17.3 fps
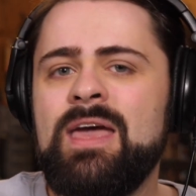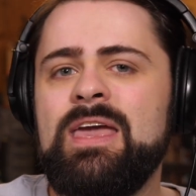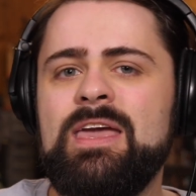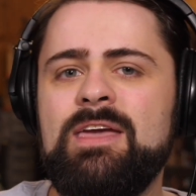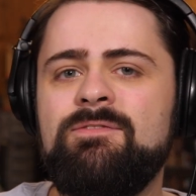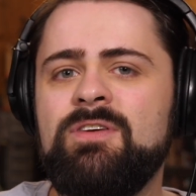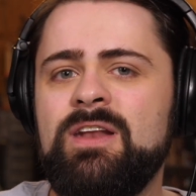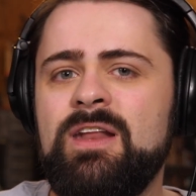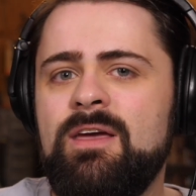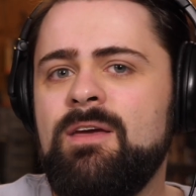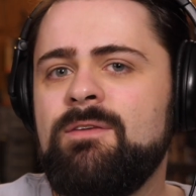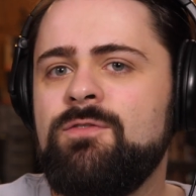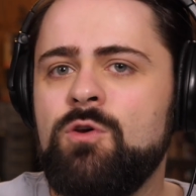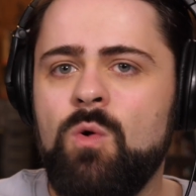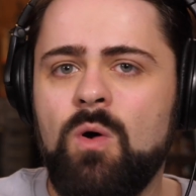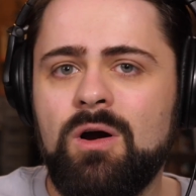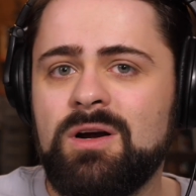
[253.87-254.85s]
Even if
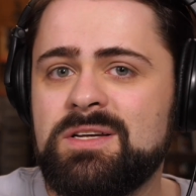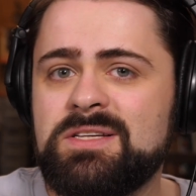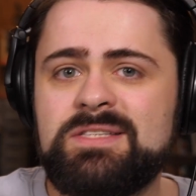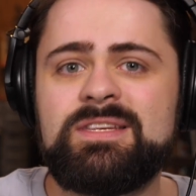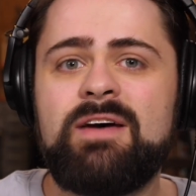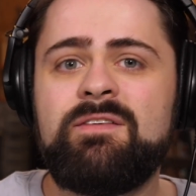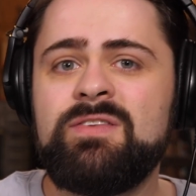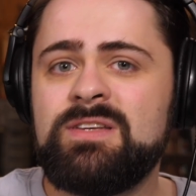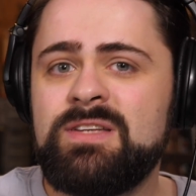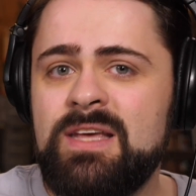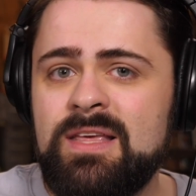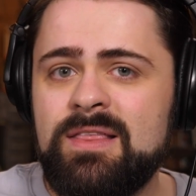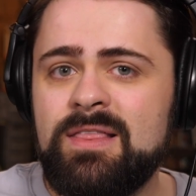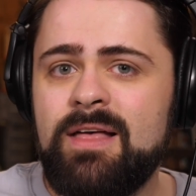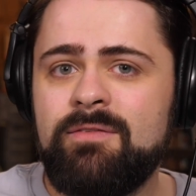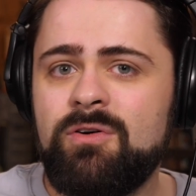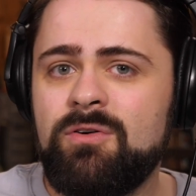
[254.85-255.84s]
you are a 17th
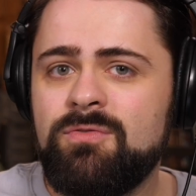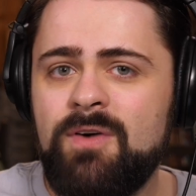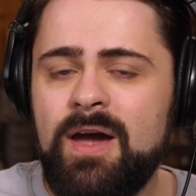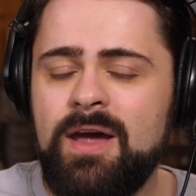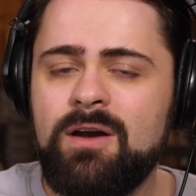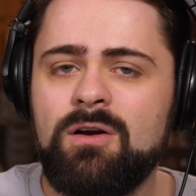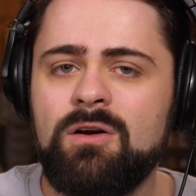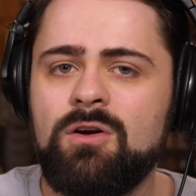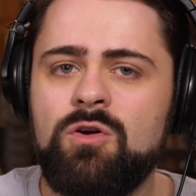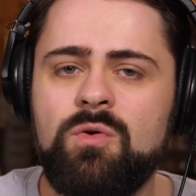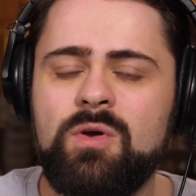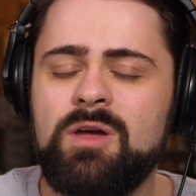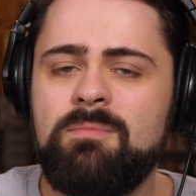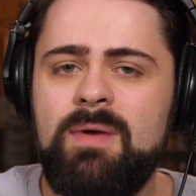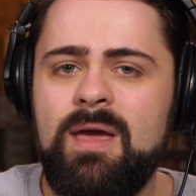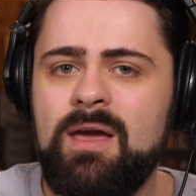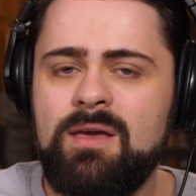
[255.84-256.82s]
level fighter who
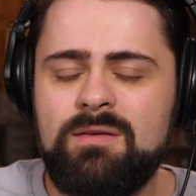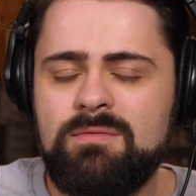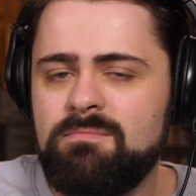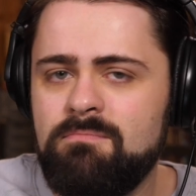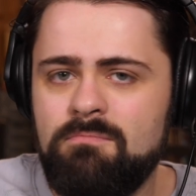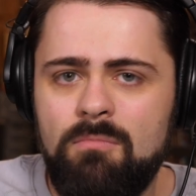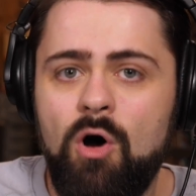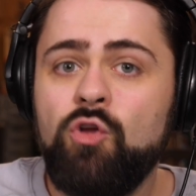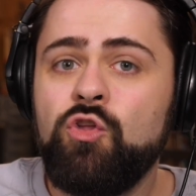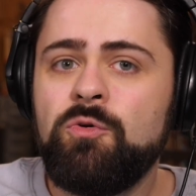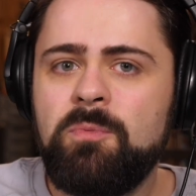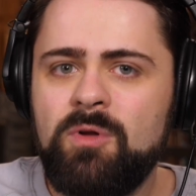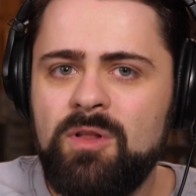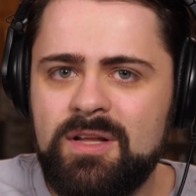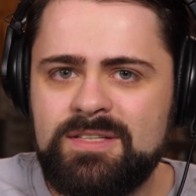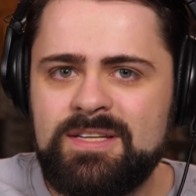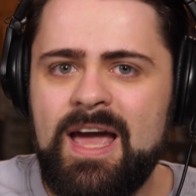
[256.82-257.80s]
can make
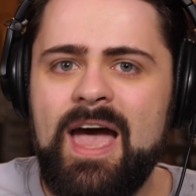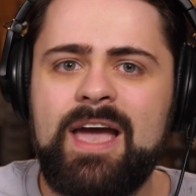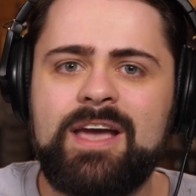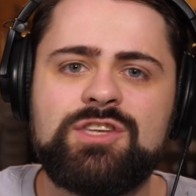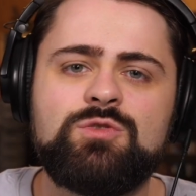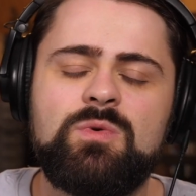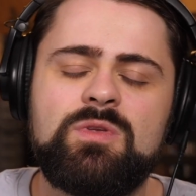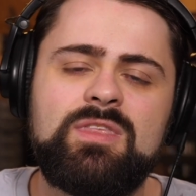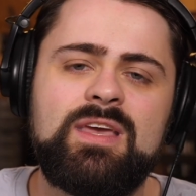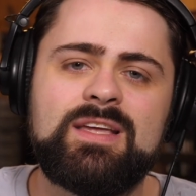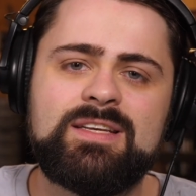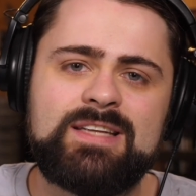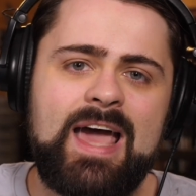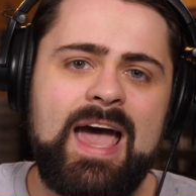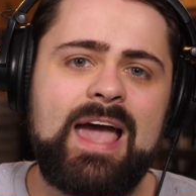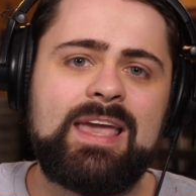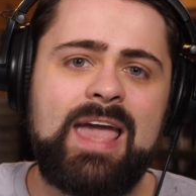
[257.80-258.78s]
multiple attacks with the
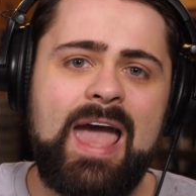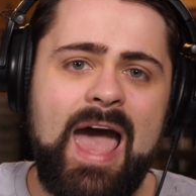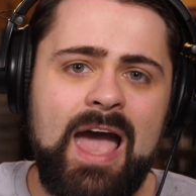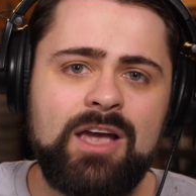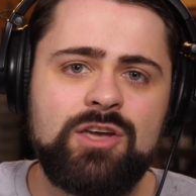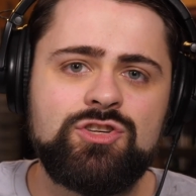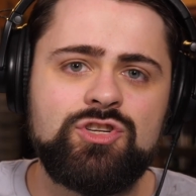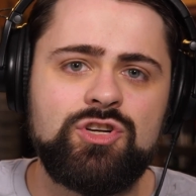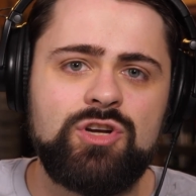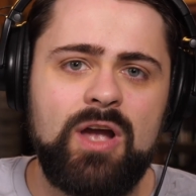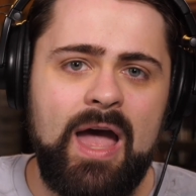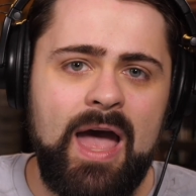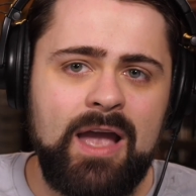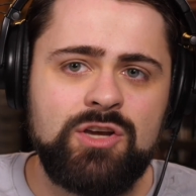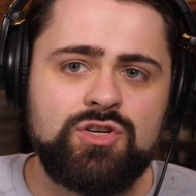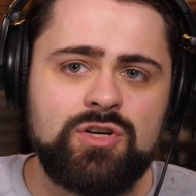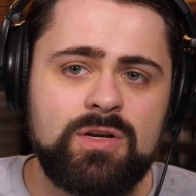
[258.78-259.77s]
attack
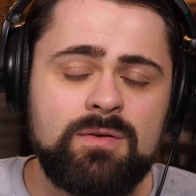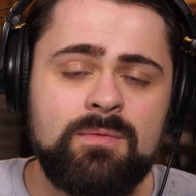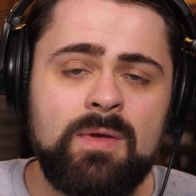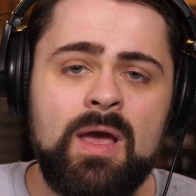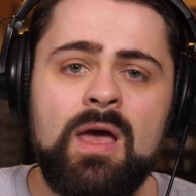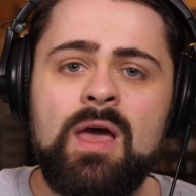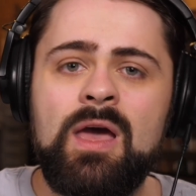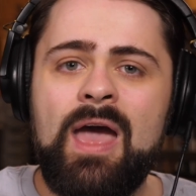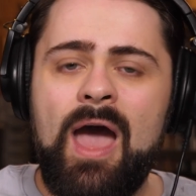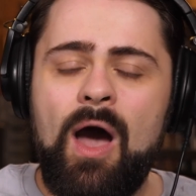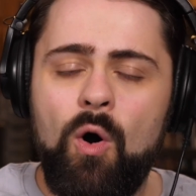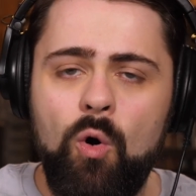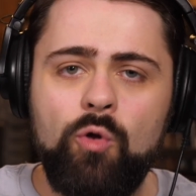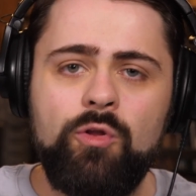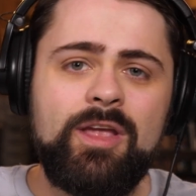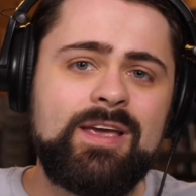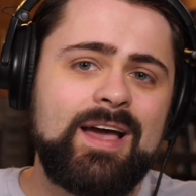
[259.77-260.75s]
action,
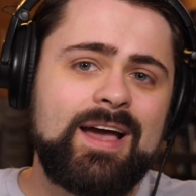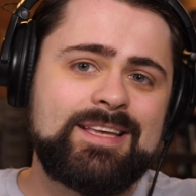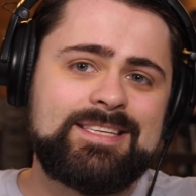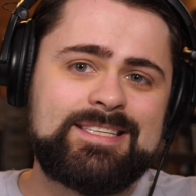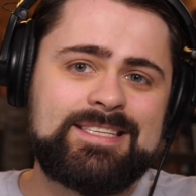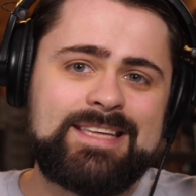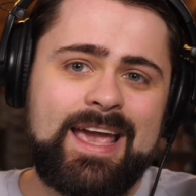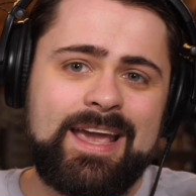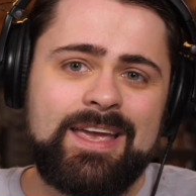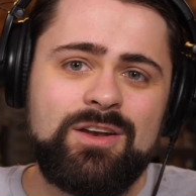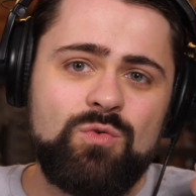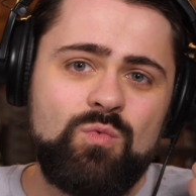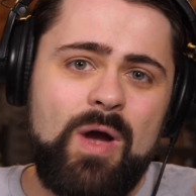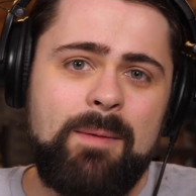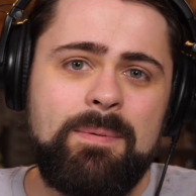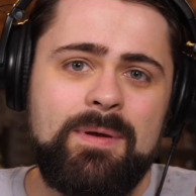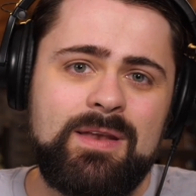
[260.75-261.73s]
holding a second
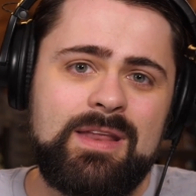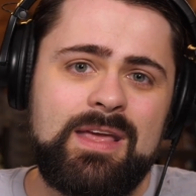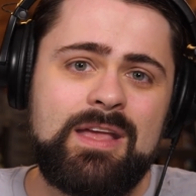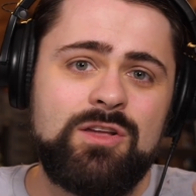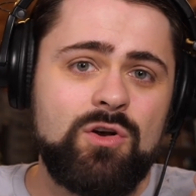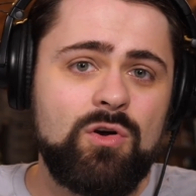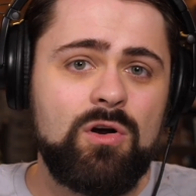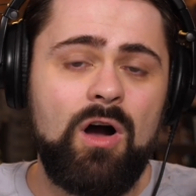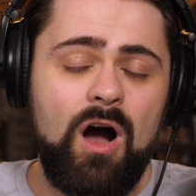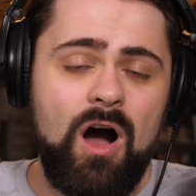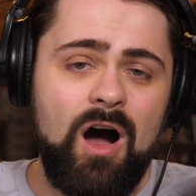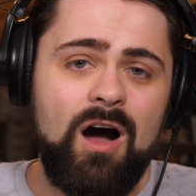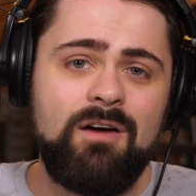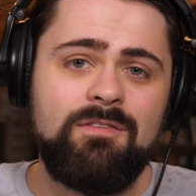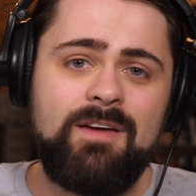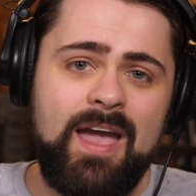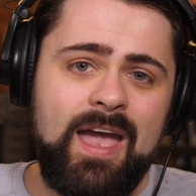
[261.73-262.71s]
weapon in your
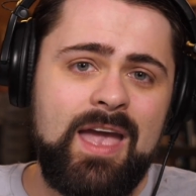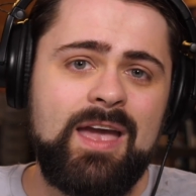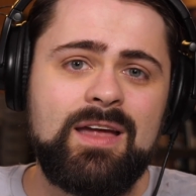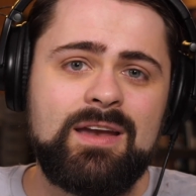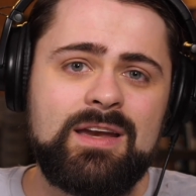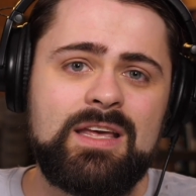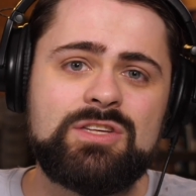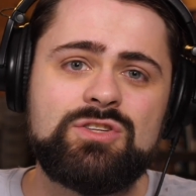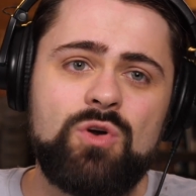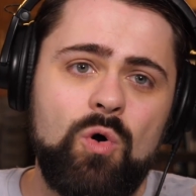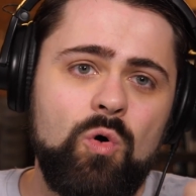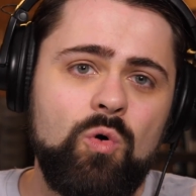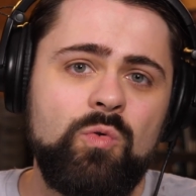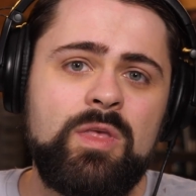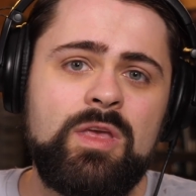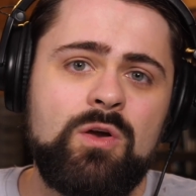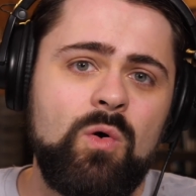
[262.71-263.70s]
offhand is
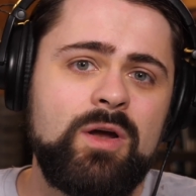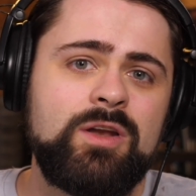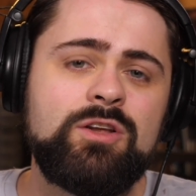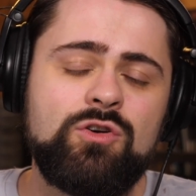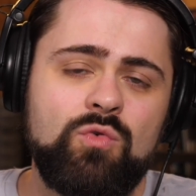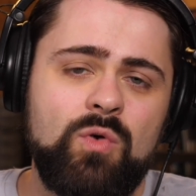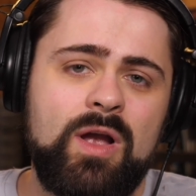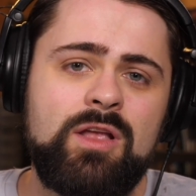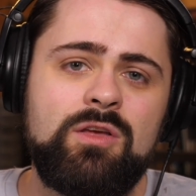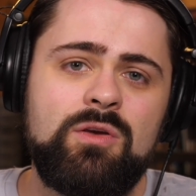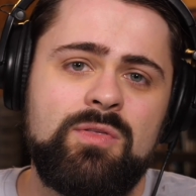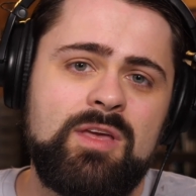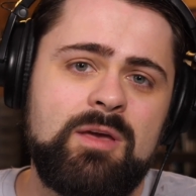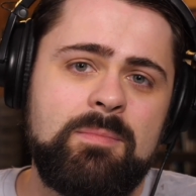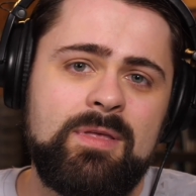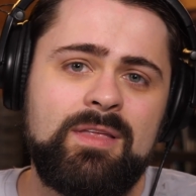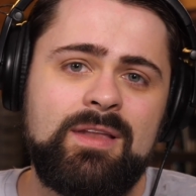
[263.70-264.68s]
only going to grant you the
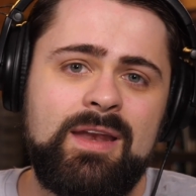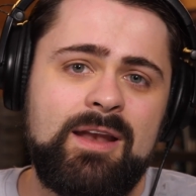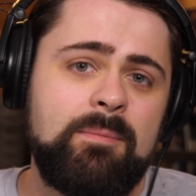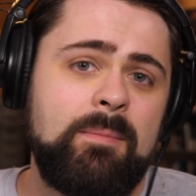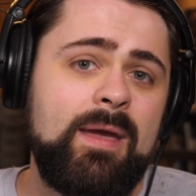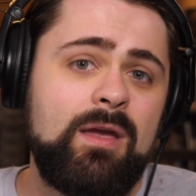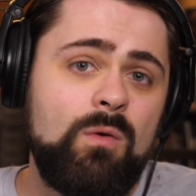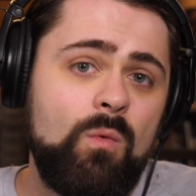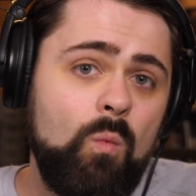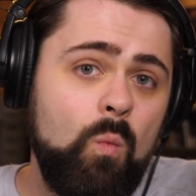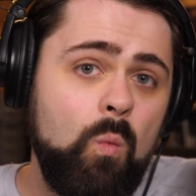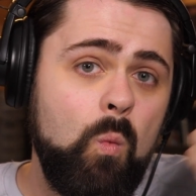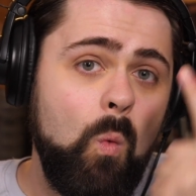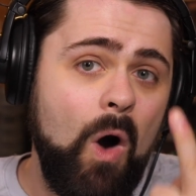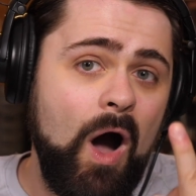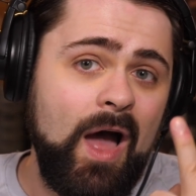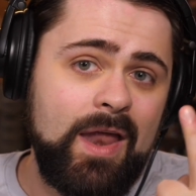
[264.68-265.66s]
ability to make
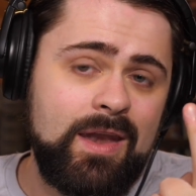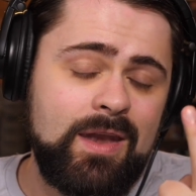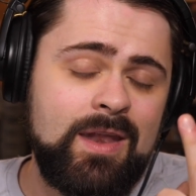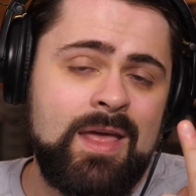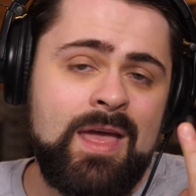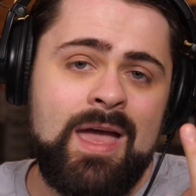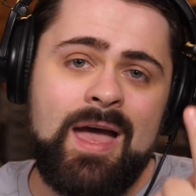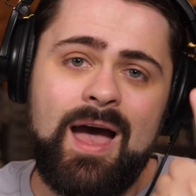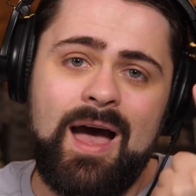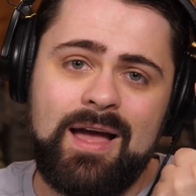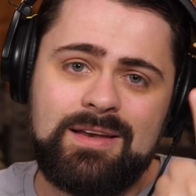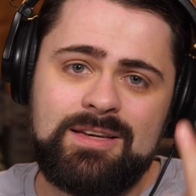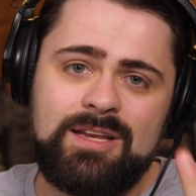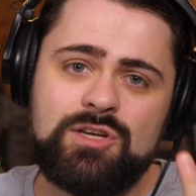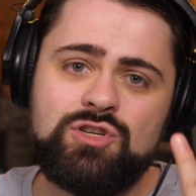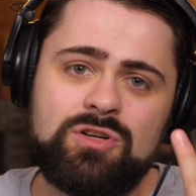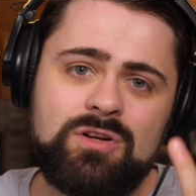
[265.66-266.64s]
one
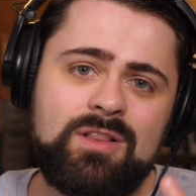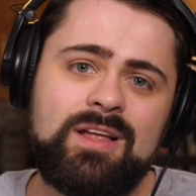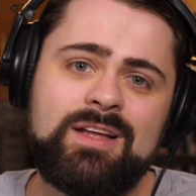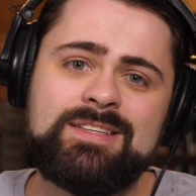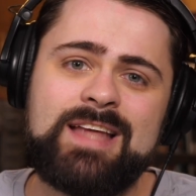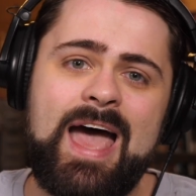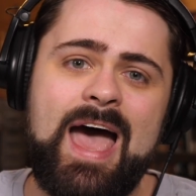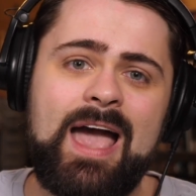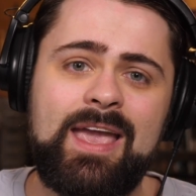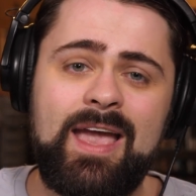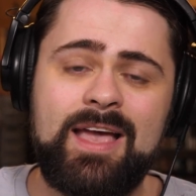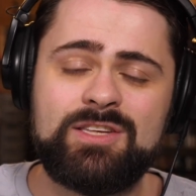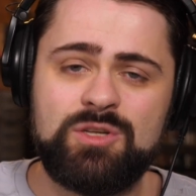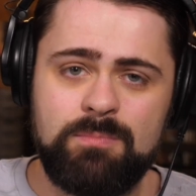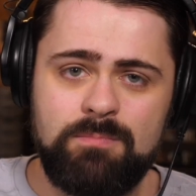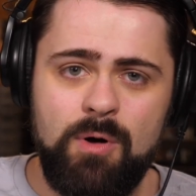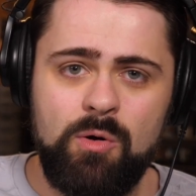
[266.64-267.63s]
additional attack
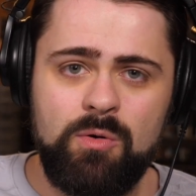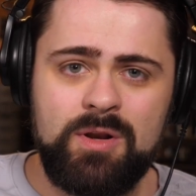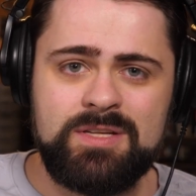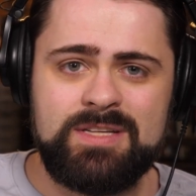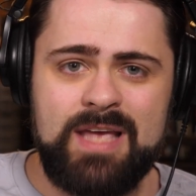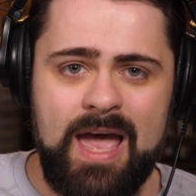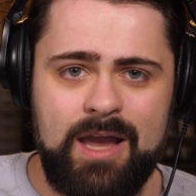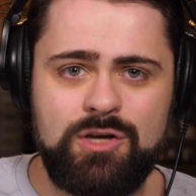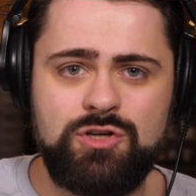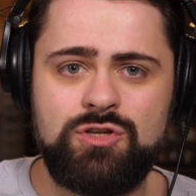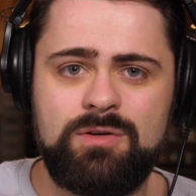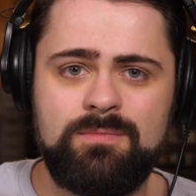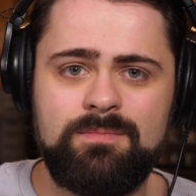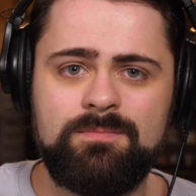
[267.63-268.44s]
as a bonus action.